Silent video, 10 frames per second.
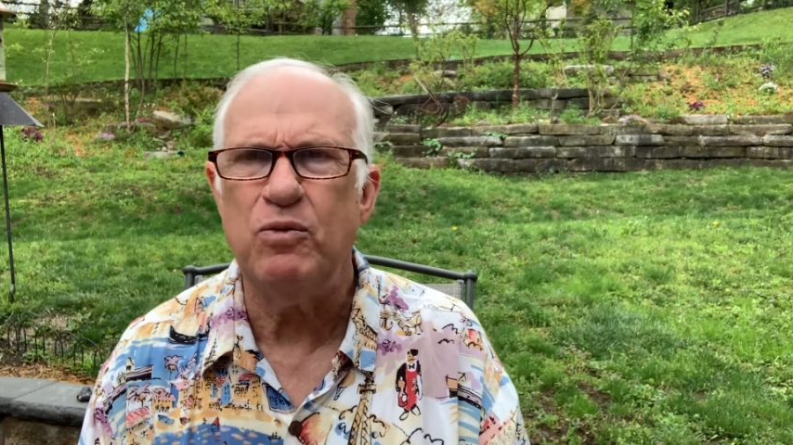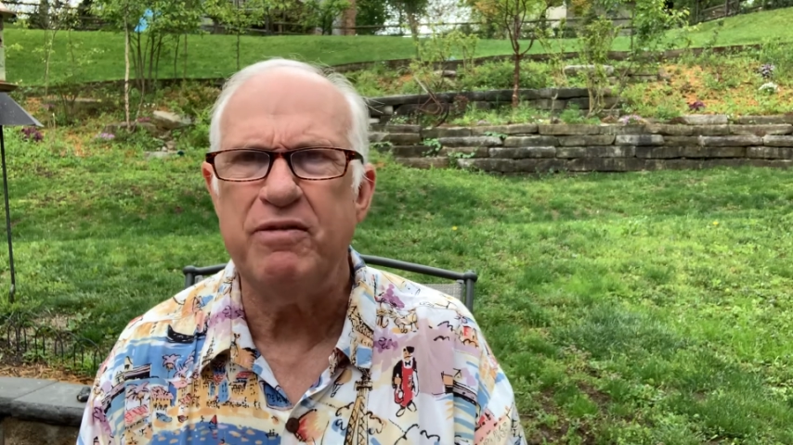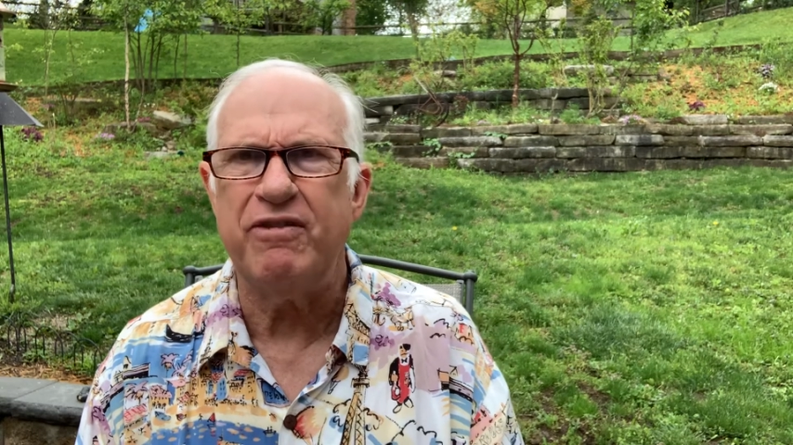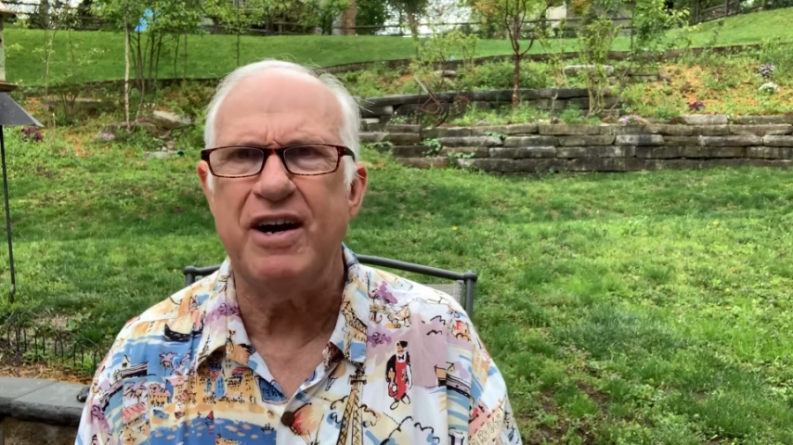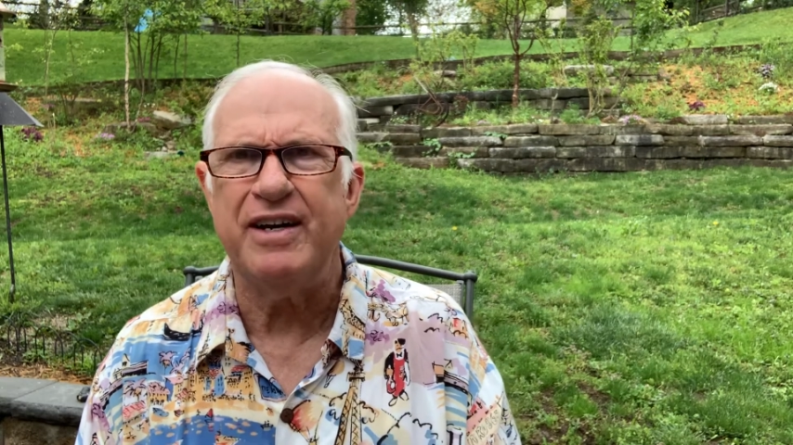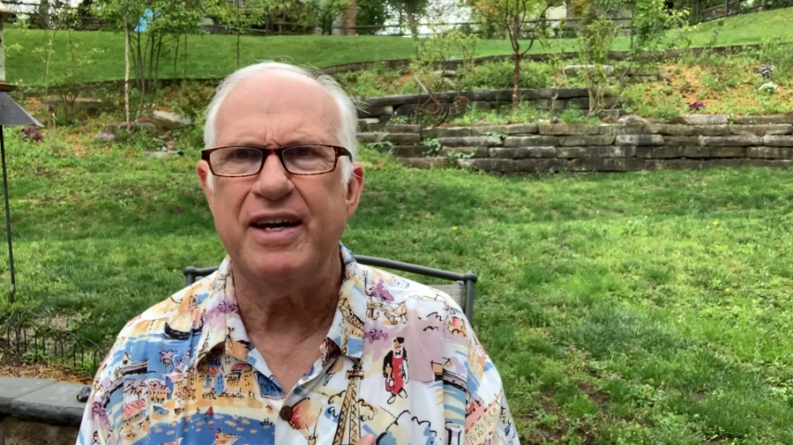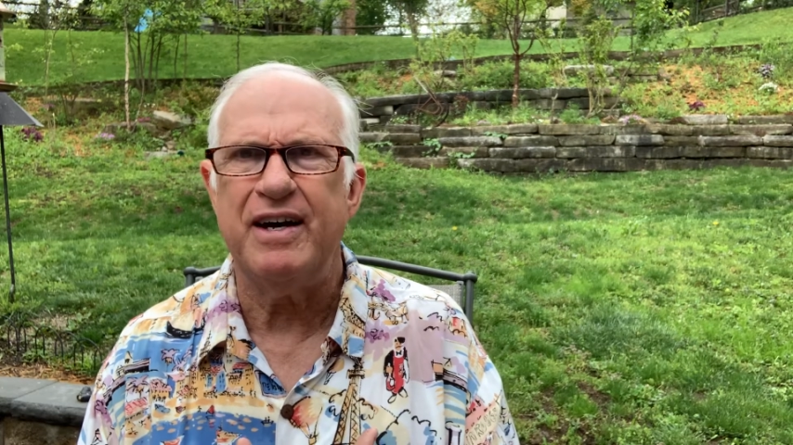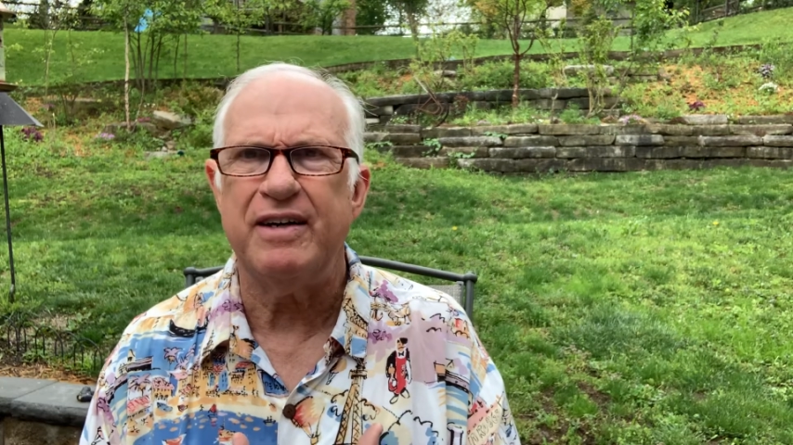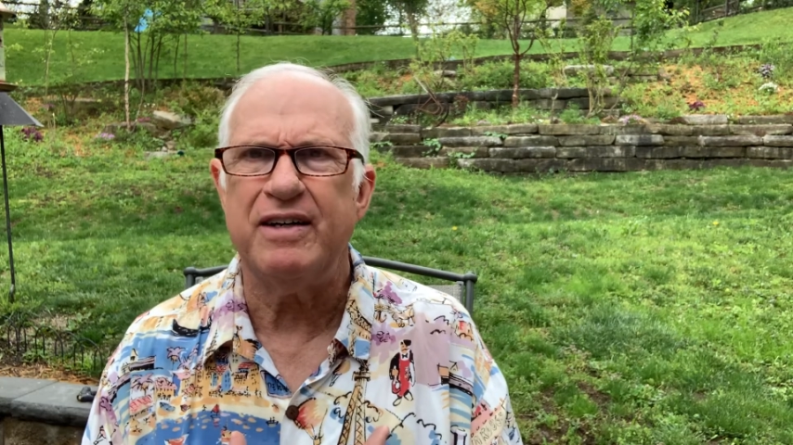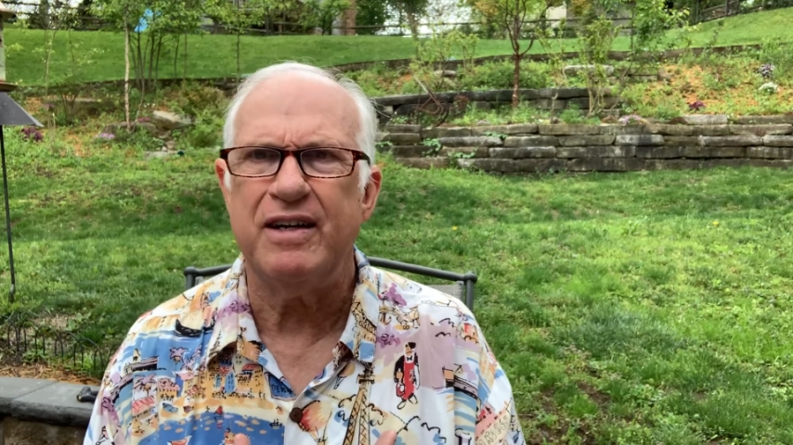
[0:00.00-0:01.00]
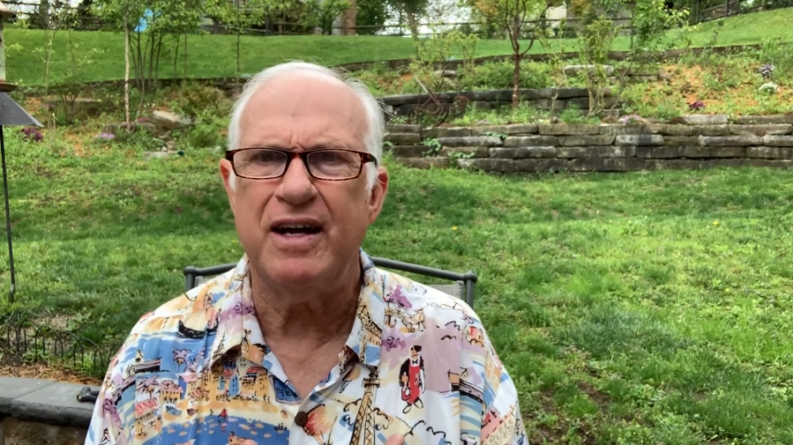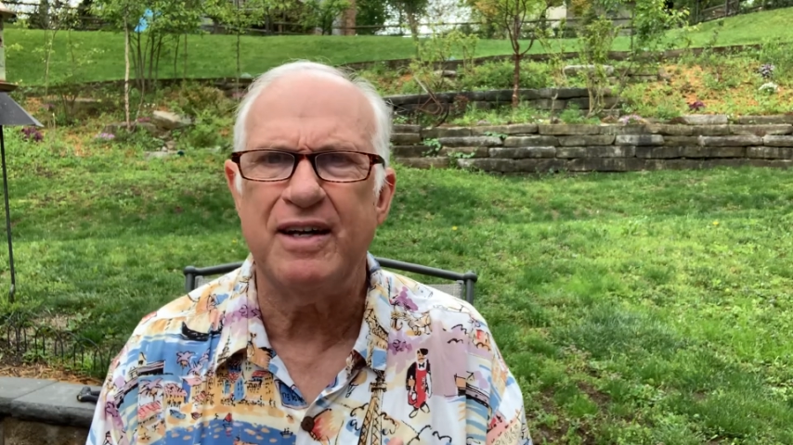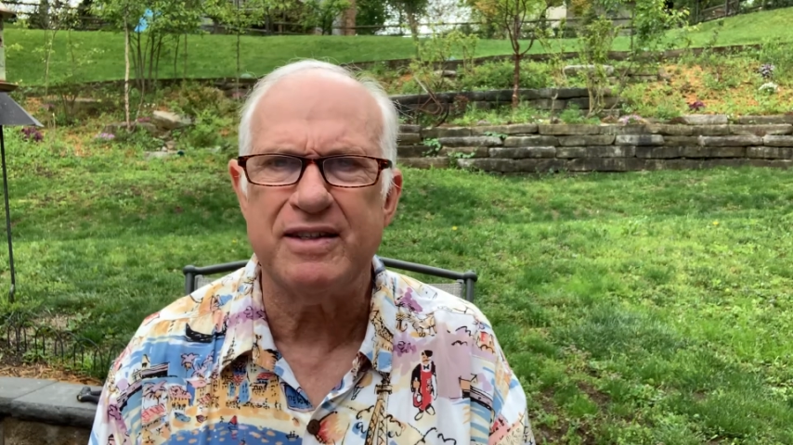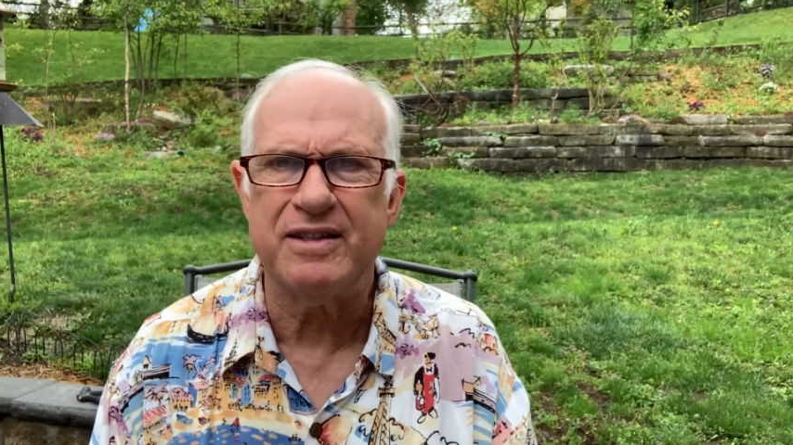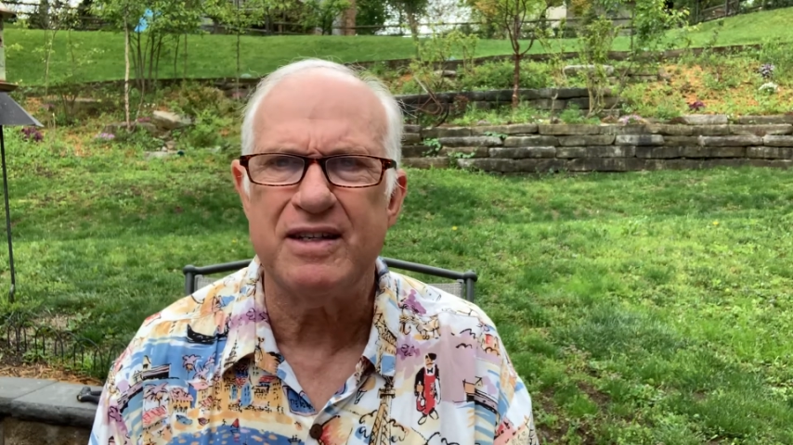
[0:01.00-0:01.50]
find out God
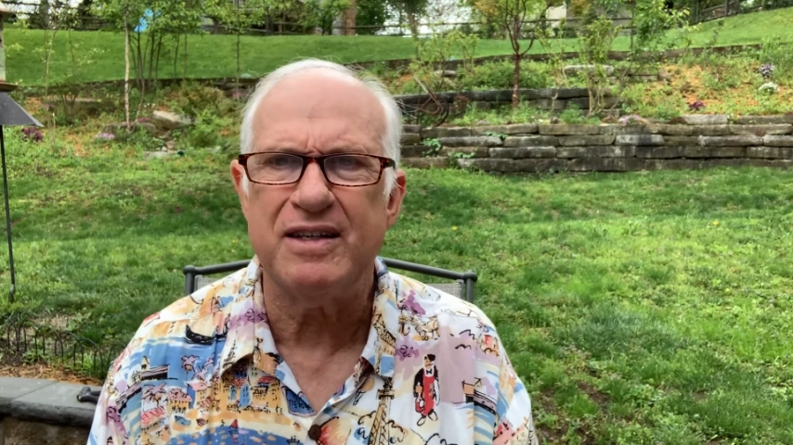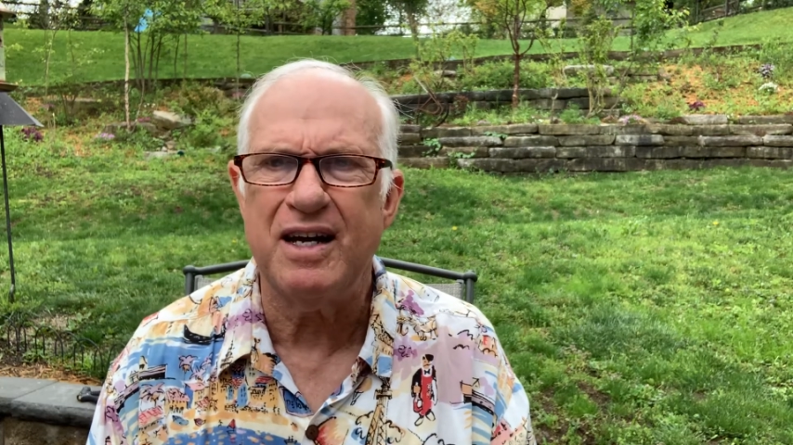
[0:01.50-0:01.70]
the Son,